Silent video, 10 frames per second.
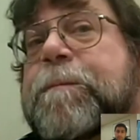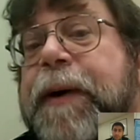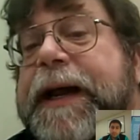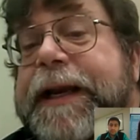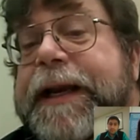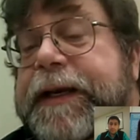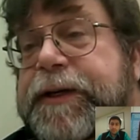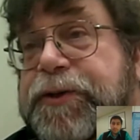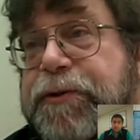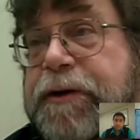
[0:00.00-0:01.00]
But an
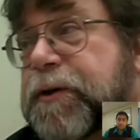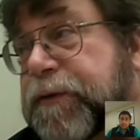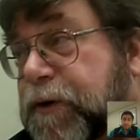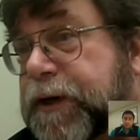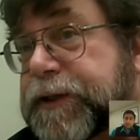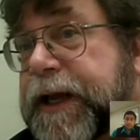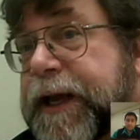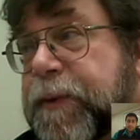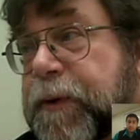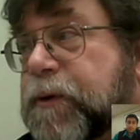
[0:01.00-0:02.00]
instructor, for
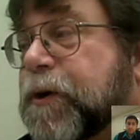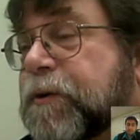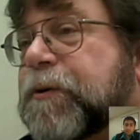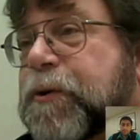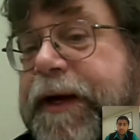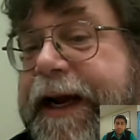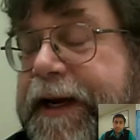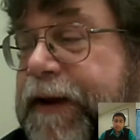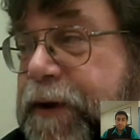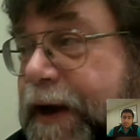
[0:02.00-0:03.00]
example, could
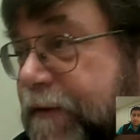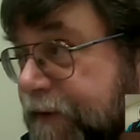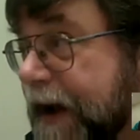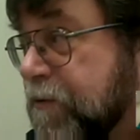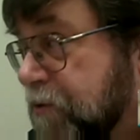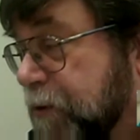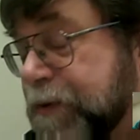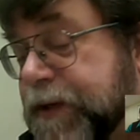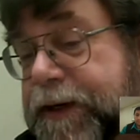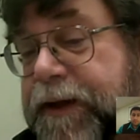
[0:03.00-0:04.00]
create, if you have 5
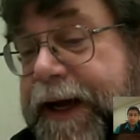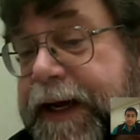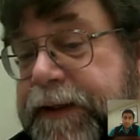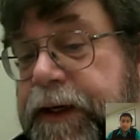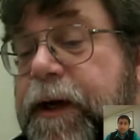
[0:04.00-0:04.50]
groups in a class,